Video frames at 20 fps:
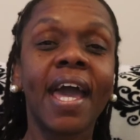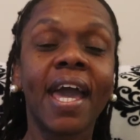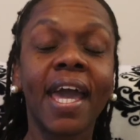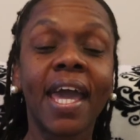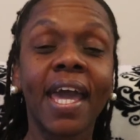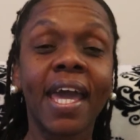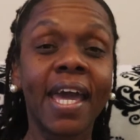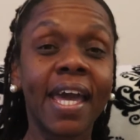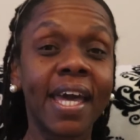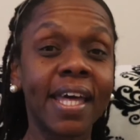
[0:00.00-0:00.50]

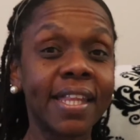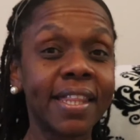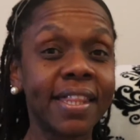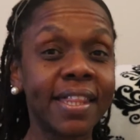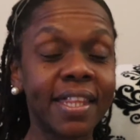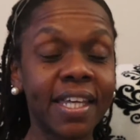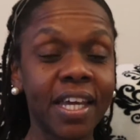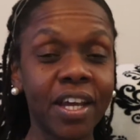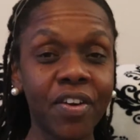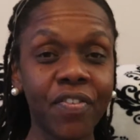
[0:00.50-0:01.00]

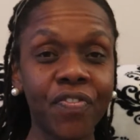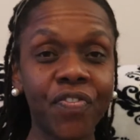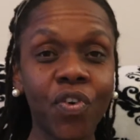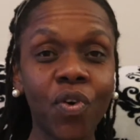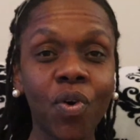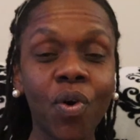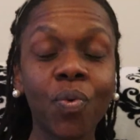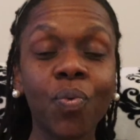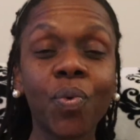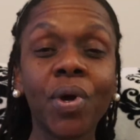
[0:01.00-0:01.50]
and
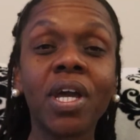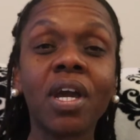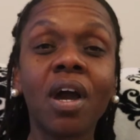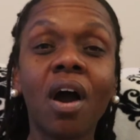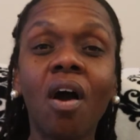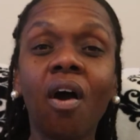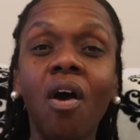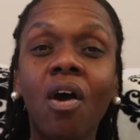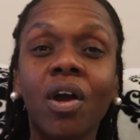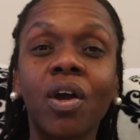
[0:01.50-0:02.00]
therefore
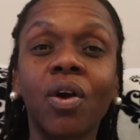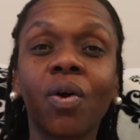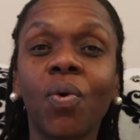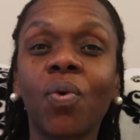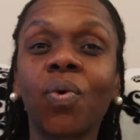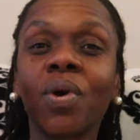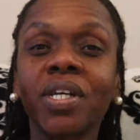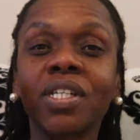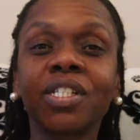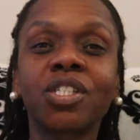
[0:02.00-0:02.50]
we are
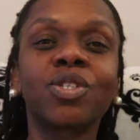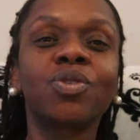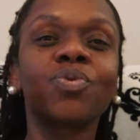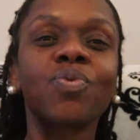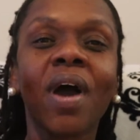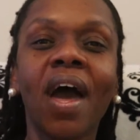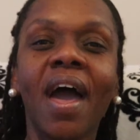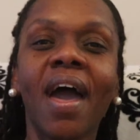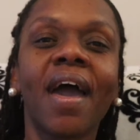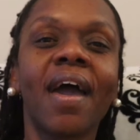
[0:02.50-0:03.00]
going to
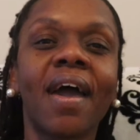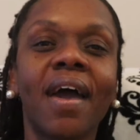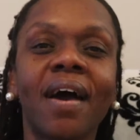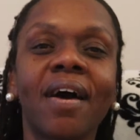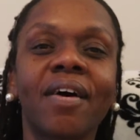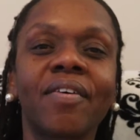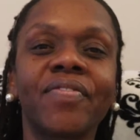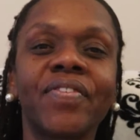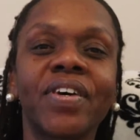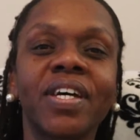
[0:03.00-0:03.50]

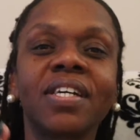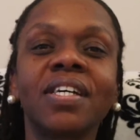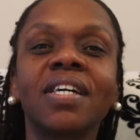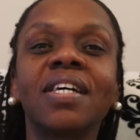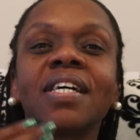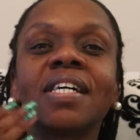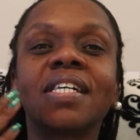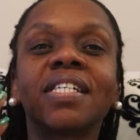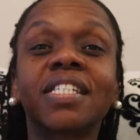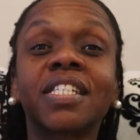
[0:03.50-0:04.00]
have
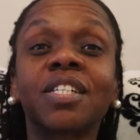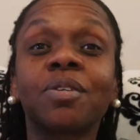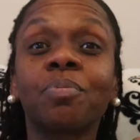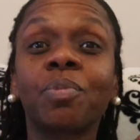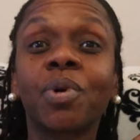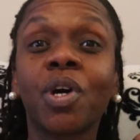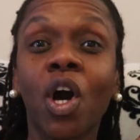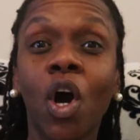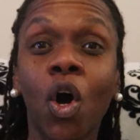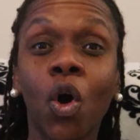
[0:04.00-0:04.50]

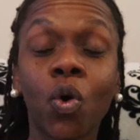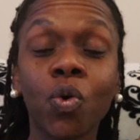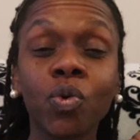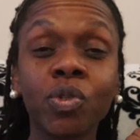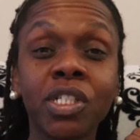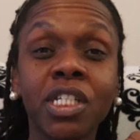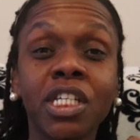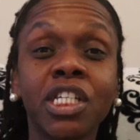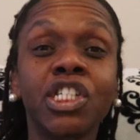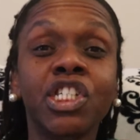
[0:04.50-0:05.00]
some
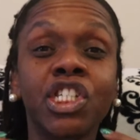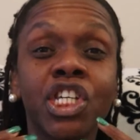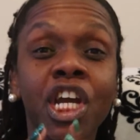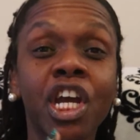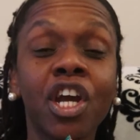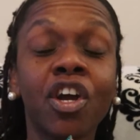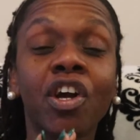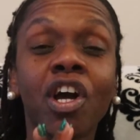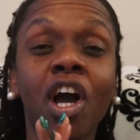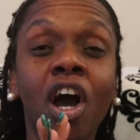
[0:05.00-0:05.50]
cozy
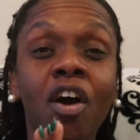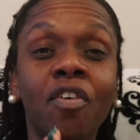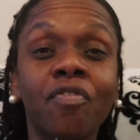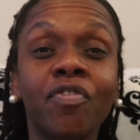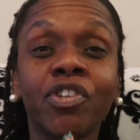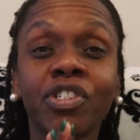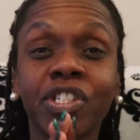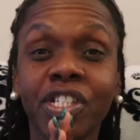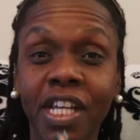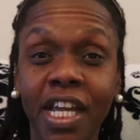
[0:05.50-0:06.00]
chair
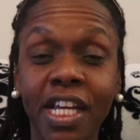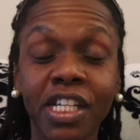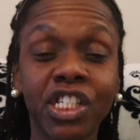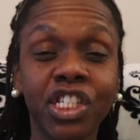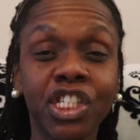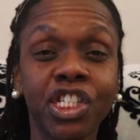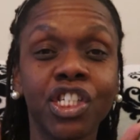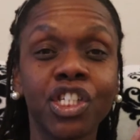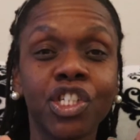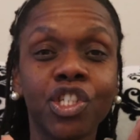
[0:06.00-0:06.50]

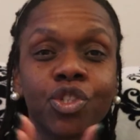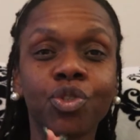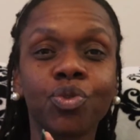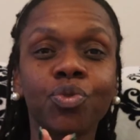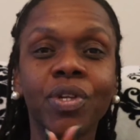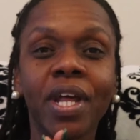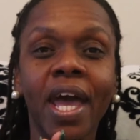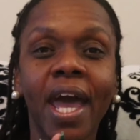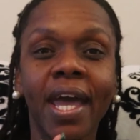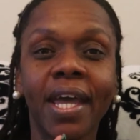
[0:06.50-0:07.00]
conversation
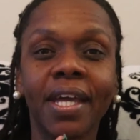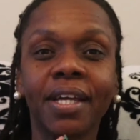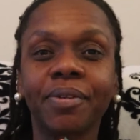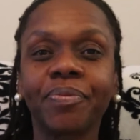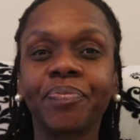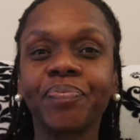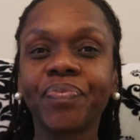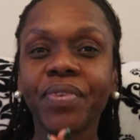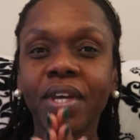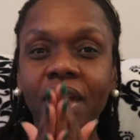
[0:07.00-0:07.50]

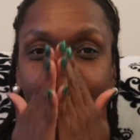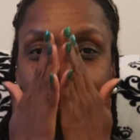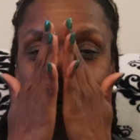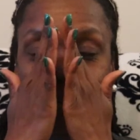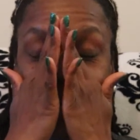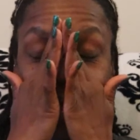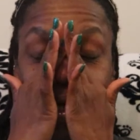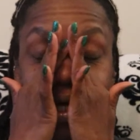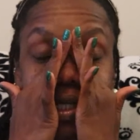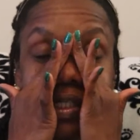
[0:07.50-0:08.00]
today.
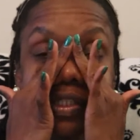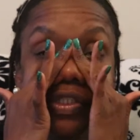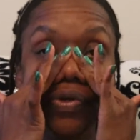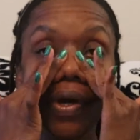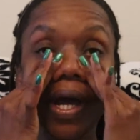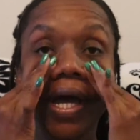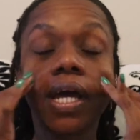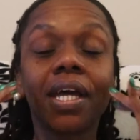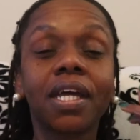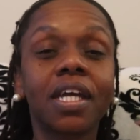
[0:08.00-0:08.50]
We're going to
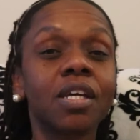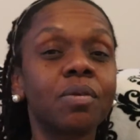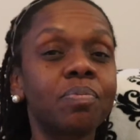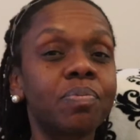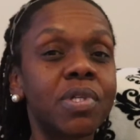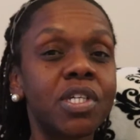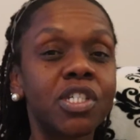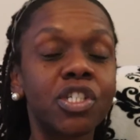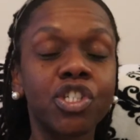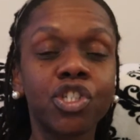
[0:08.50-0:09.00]
try and
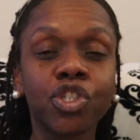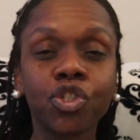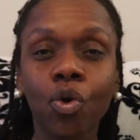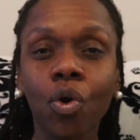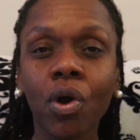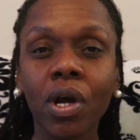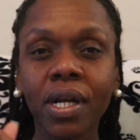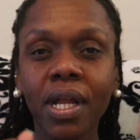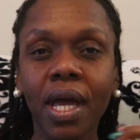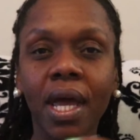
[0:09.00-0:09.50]
keep this
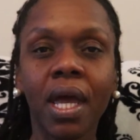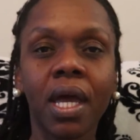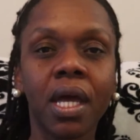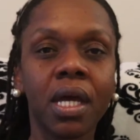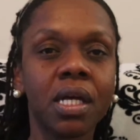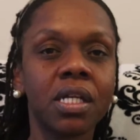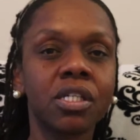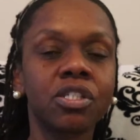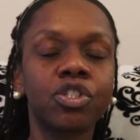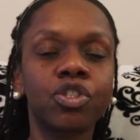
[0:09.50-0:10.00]
short
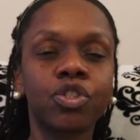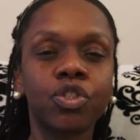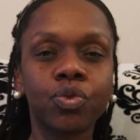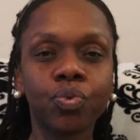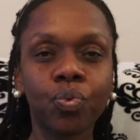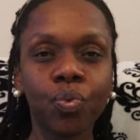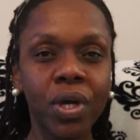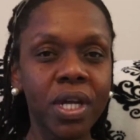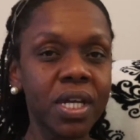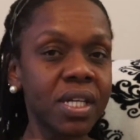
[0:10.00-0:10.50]
and
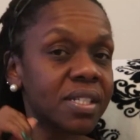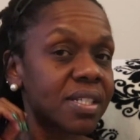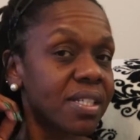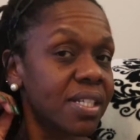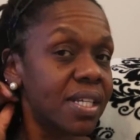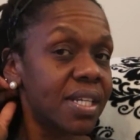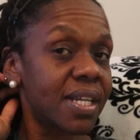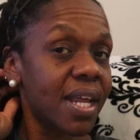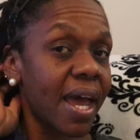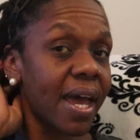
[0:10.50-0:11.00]
sweet
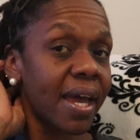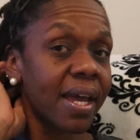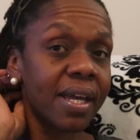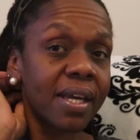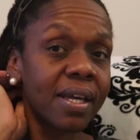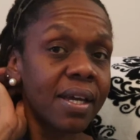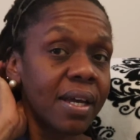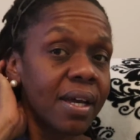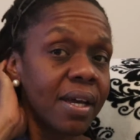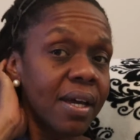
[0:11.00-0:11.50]

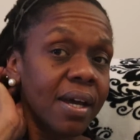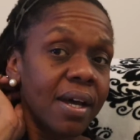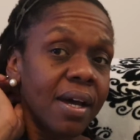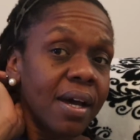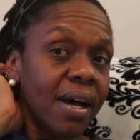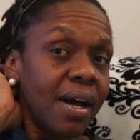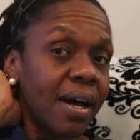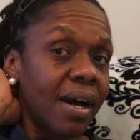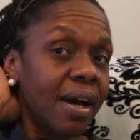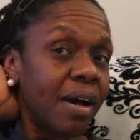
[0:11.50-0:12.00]
today.
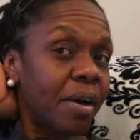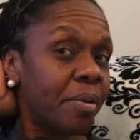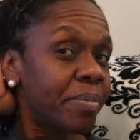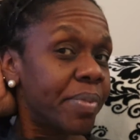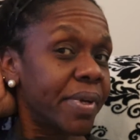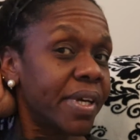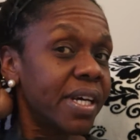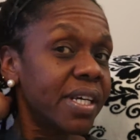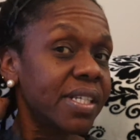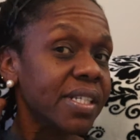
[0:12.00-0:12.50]

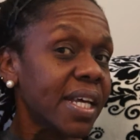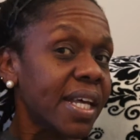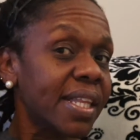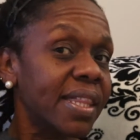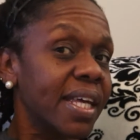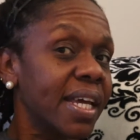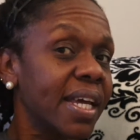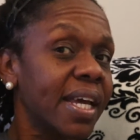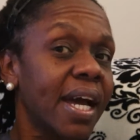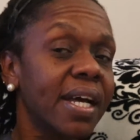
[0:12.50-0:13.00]
Because I
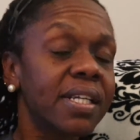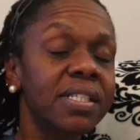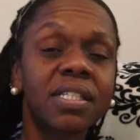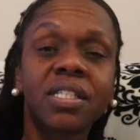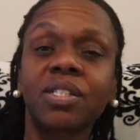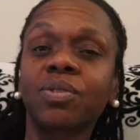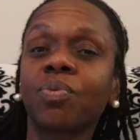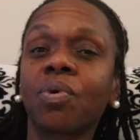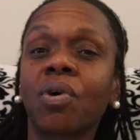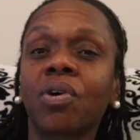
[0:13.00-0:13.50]
think I
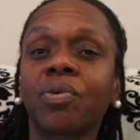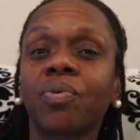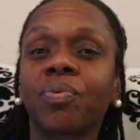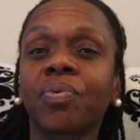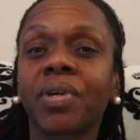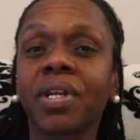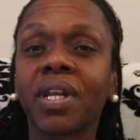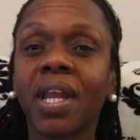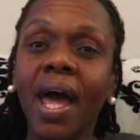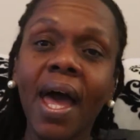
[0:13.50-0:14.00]
just want to
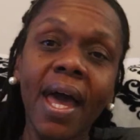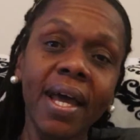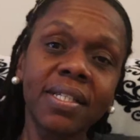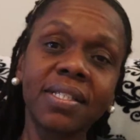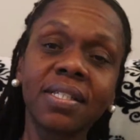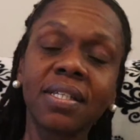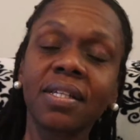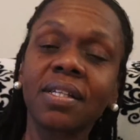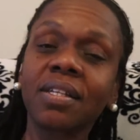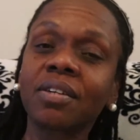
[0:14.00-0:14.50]

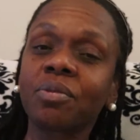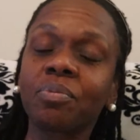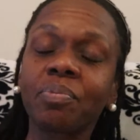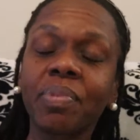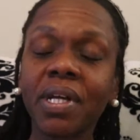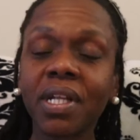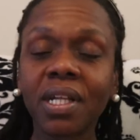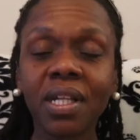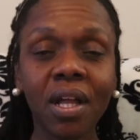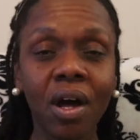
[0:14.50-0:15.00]
relax a little
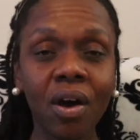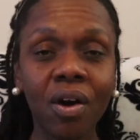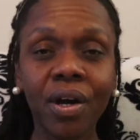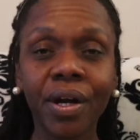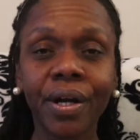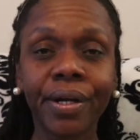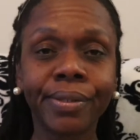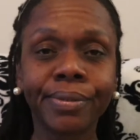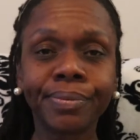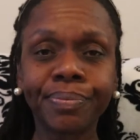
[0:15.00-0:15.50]
bit
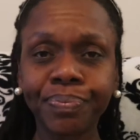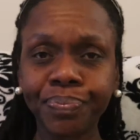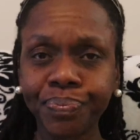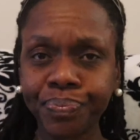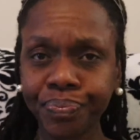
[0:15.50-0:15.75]
longer